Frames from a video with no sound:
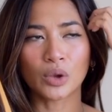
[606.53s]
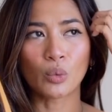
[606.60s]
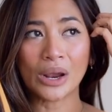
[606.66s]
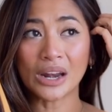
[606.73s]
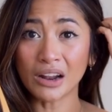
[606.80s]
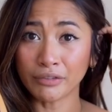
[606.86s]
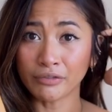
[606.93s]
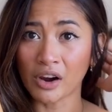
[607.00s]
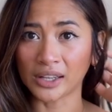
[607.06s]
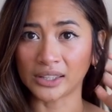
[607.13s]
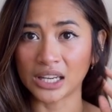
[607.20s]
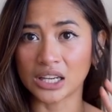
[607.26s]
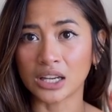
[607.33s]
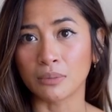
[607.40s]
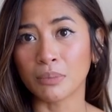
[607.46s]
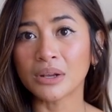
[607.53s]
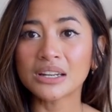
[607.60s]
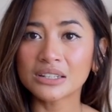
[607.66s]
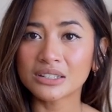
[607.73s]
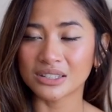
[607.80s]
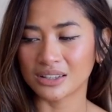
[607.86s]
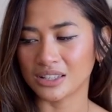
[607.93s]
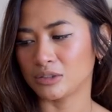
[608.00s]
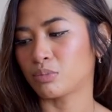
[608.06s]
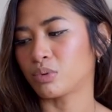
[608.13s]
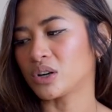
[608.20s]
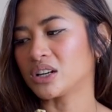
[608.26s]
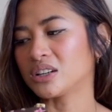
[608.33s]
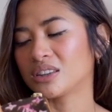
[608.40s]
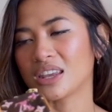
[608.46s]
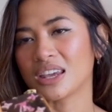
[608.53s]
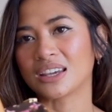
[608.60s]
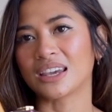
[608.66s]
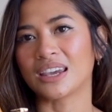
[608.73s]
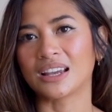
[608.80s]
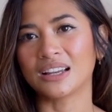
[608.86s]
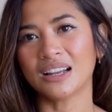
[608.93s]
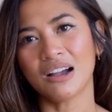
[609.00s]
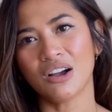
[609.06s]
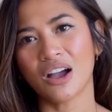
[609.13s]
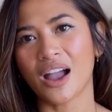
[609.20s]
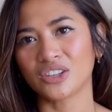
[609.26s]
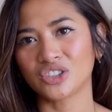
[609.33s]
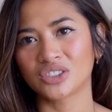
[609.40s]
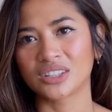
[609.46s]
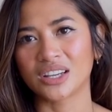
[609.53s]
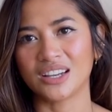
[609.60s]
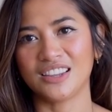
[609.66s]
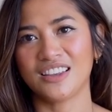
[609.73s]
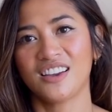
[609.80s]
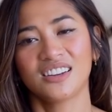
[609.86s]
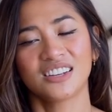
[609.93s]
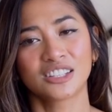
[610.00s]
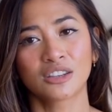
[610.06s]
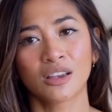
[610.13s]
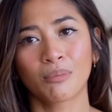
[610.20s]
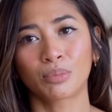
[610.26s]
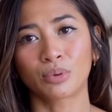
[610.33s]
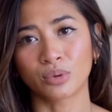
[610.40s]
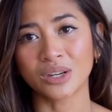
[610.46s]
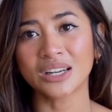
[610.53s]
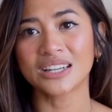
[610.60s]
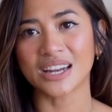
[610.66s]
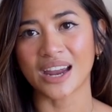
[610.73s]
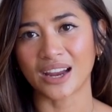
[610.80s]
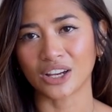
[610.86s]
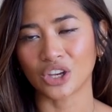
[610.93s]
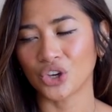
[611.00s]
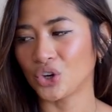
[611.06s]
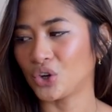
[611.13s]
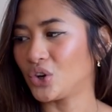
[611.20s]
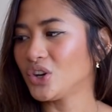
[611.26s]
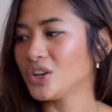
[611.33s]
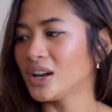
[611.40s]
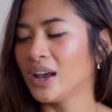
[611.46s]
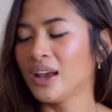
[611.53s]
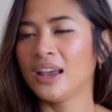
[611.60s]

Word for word: when I finally committed to this print, thinking, oh, actually that is pretty dang cute,